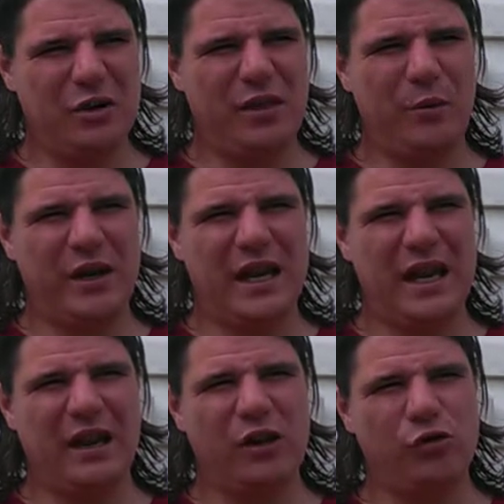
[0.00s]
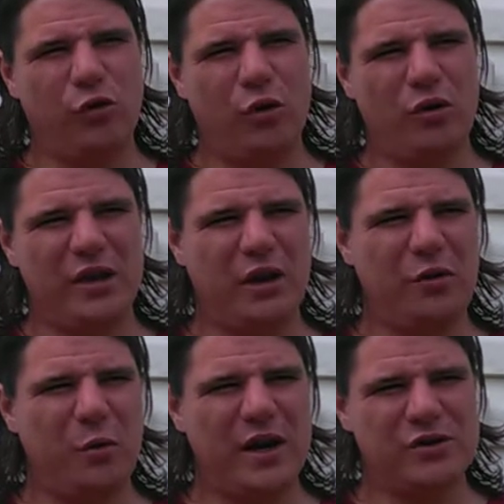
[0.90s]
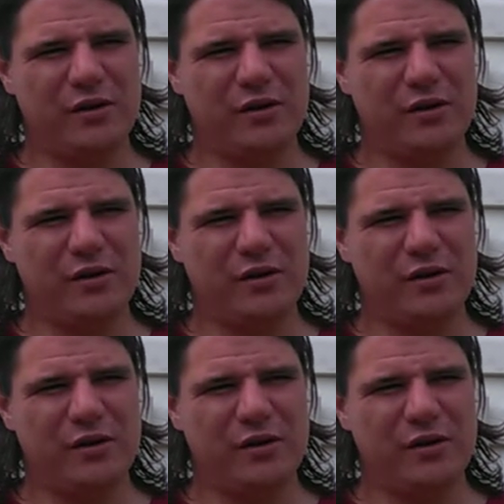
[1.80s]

that we can't control in other ways,